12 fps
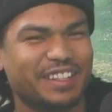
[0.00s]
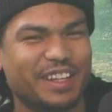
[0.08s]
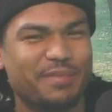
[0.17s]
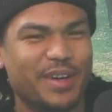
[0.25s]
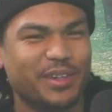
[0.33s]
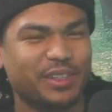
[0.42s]

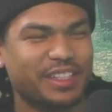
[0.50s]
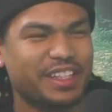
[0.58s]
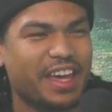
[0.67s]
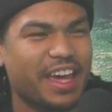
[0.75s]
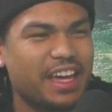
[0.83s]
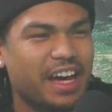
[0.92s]
about an
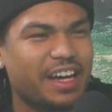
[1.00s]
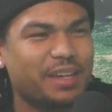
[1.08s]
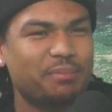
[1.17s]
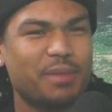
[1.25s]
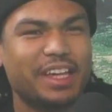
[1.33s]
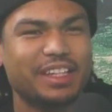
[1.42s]
AI
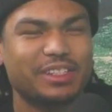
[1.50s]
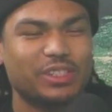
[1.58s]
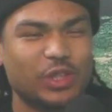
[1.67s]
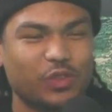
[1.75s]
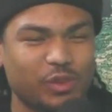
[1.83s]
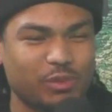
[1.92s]
making a
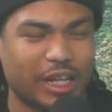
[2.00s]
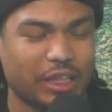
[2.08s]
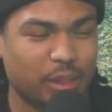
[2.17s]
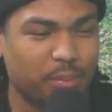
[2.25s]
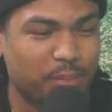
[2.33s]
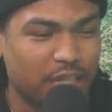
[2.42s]
song from like
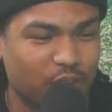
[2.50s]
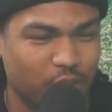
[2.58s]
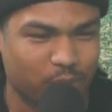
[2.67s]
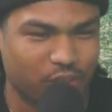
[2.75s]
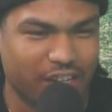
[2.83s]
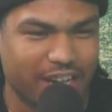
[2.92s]
the beat from
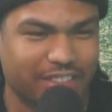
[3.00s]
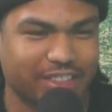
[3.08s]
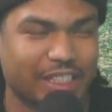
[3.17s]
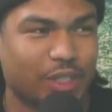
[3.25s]
scratch. Then